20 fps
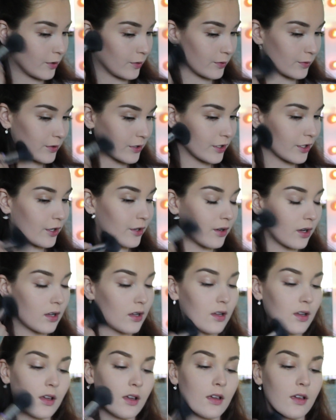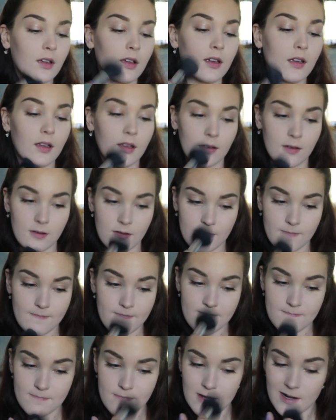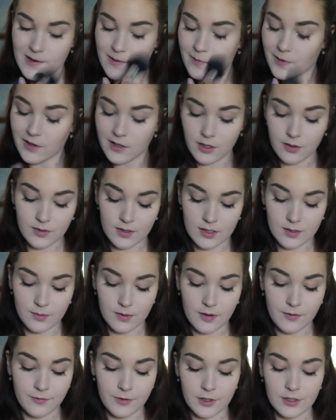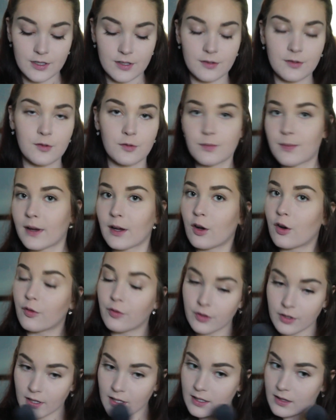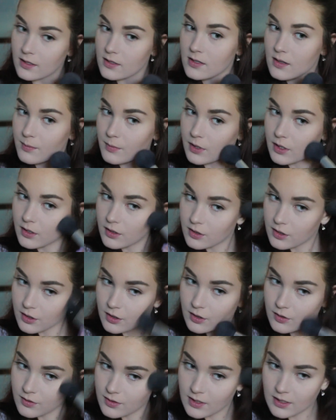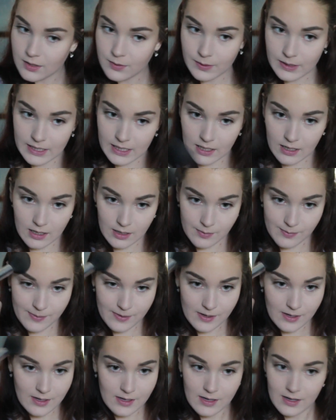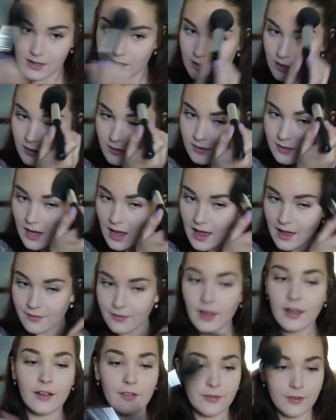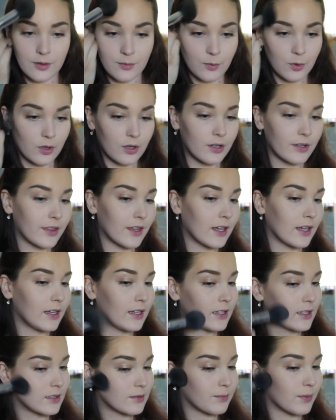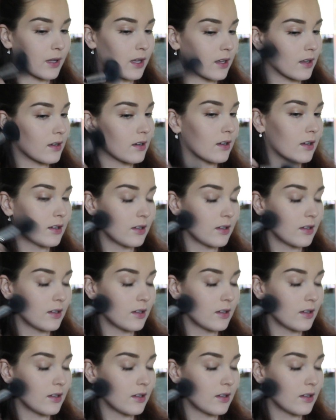use, you know? But I want to use this one up first. This was my goal for like the summer, to use this one up. I have like a few more things that